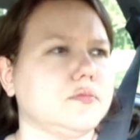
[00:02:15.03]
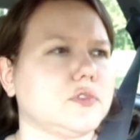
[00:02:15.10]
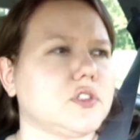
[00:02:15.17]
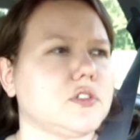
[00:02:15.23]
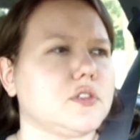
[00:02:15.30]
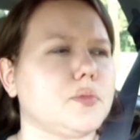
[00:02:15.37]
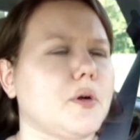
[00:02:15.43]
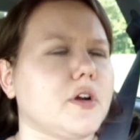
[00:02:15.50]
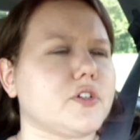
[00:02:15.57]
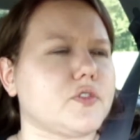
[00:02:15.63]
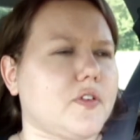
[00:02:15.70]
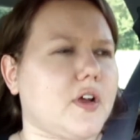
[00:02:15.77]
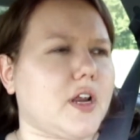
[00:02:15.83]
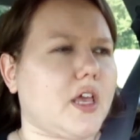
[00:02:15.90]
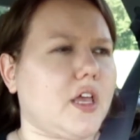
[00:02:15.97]
so tomorrow's
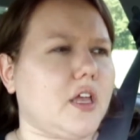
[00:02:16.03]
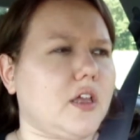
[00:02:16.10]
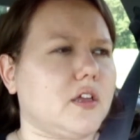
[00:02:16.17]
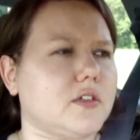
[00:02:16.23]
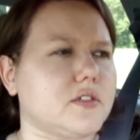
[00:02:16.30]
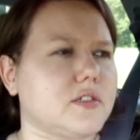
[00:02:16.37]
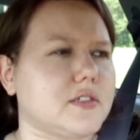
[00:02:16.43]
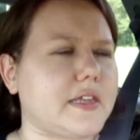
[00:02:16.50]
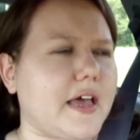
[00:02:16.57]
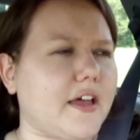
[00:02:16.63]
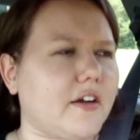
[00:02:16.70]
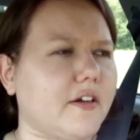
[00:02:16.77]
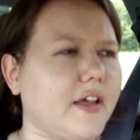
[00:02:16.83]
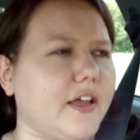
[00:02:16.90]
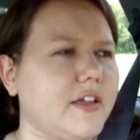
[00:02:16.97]
Friday,
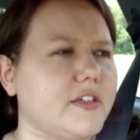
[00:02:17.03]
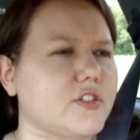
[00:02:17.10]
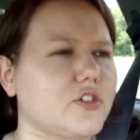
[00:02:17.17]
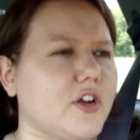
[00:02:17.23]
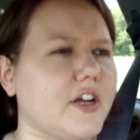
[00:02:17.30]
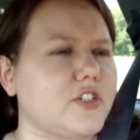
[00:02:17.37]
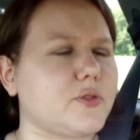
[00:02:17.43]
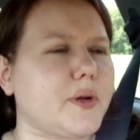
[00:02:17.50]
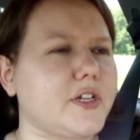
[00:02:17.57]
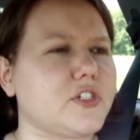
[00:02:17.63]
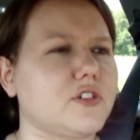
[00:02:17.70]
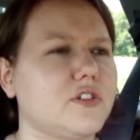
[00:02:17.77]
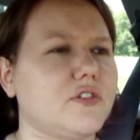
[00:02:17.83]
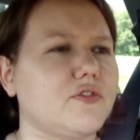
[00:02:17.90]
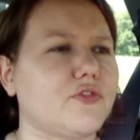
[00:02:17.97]
Saturday is
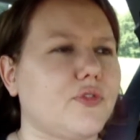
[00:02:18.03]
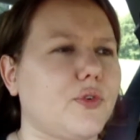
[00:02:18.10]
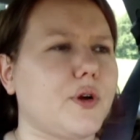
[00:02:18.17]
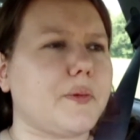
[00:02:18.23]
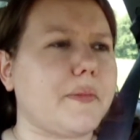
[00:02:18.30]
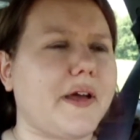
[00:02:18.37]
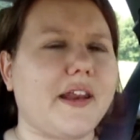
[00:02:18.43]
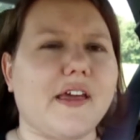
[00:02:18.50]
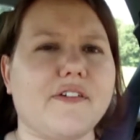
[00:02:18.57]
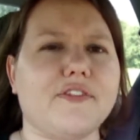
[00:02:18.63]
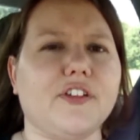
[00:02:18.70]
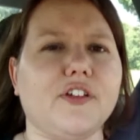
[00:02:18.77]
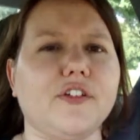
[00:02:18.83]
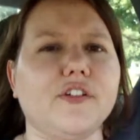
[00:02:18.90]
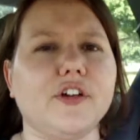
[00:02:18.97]
graduation for my
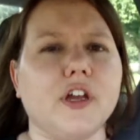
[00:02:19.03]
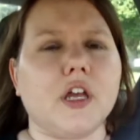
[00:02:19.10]
nephew,